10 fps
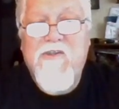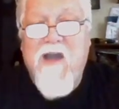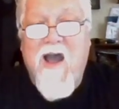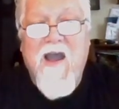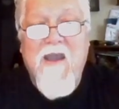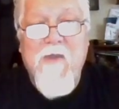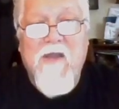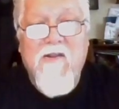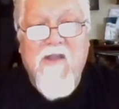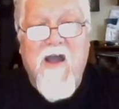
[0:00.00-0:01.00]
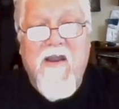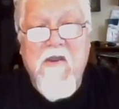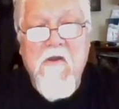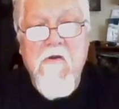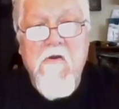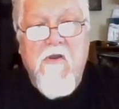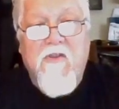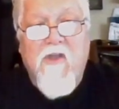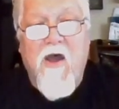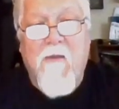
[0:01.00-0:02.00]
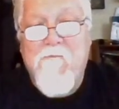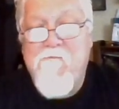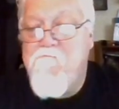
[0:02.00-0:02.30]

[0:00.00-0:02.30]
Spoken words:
time and luck, the